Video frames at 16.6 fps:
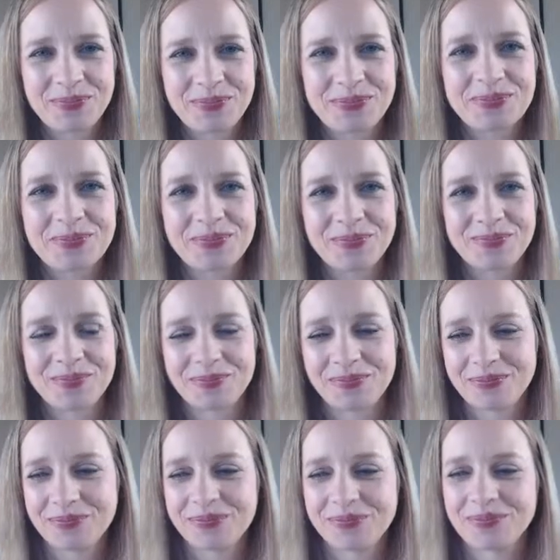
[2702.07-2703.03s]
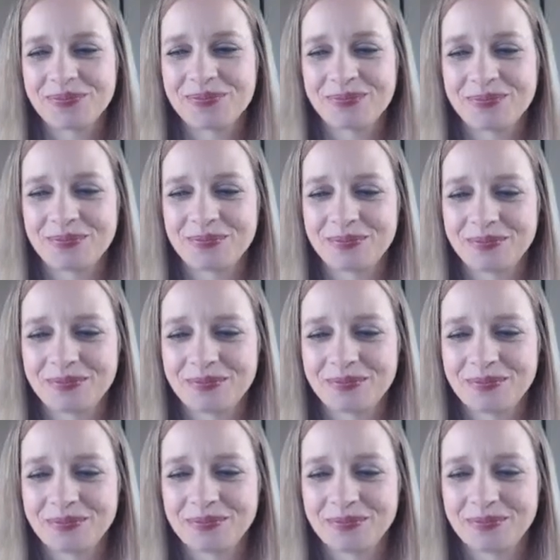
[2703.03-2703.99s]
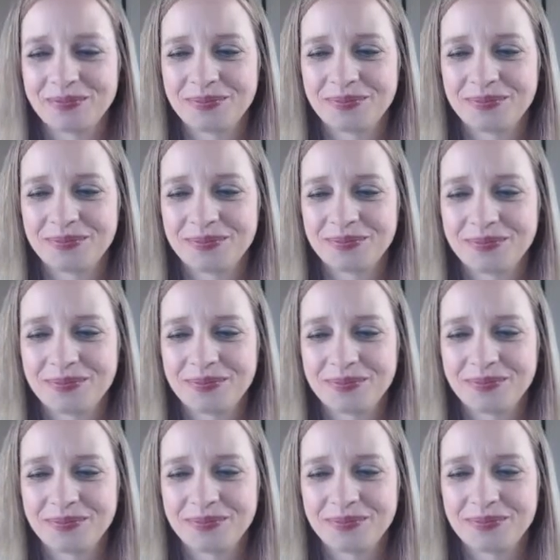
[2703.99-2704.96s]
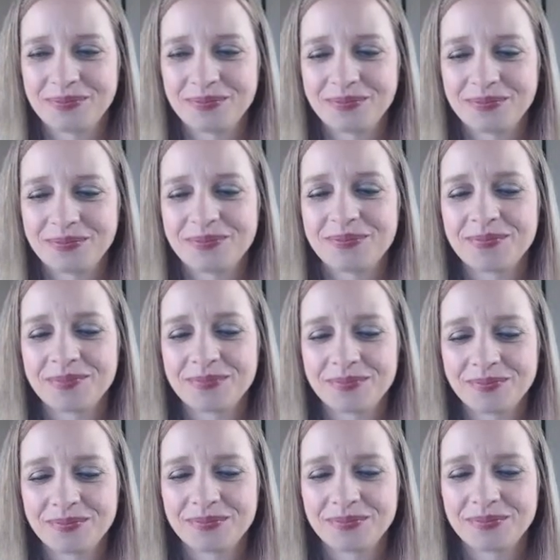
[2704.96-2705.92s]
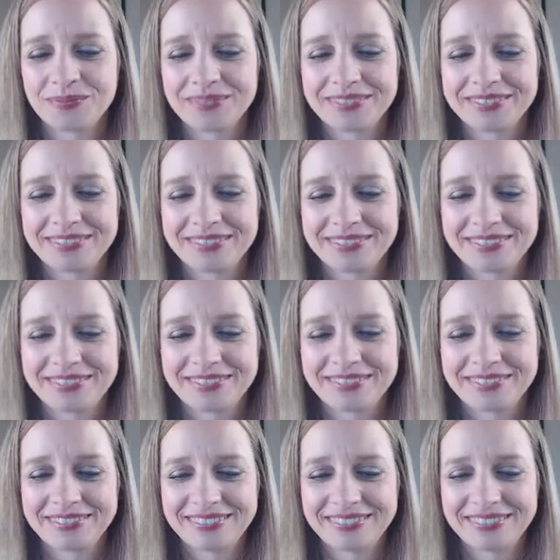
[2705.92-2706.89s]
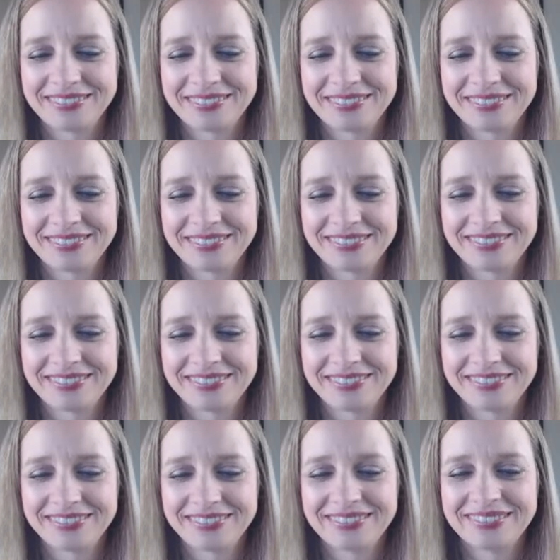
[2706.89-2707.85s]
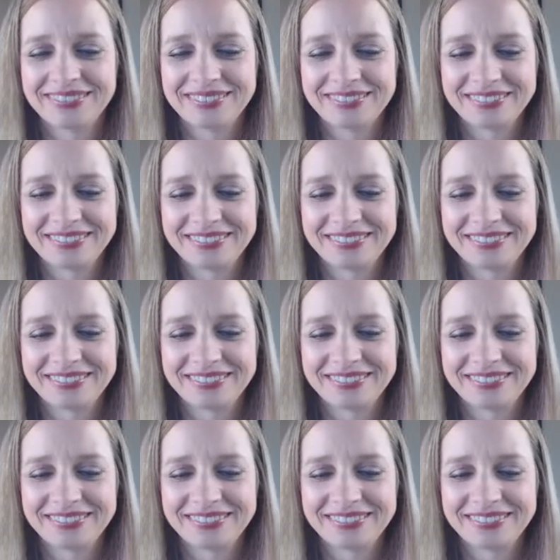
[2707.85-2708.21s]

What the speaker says: No words are spoken by the person on screen.